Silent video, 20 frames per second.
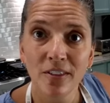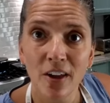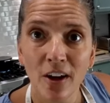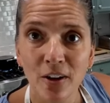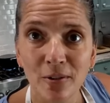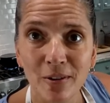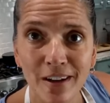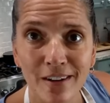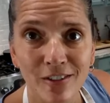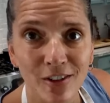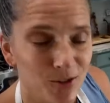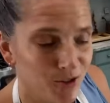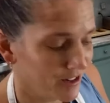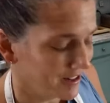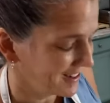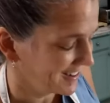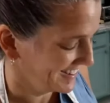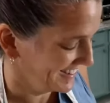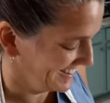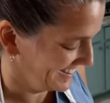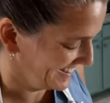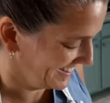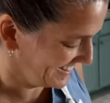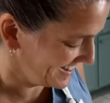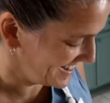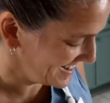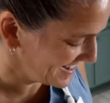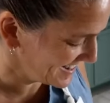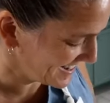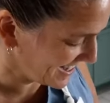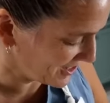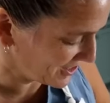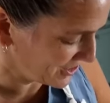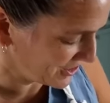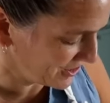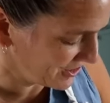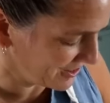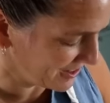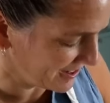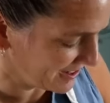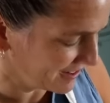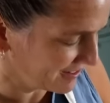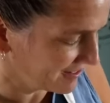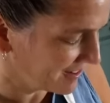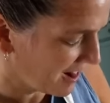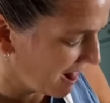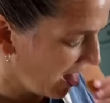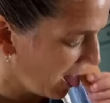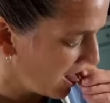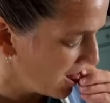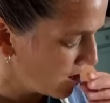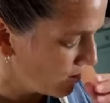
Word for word: Thought you'd never use again. This has got sugar in it.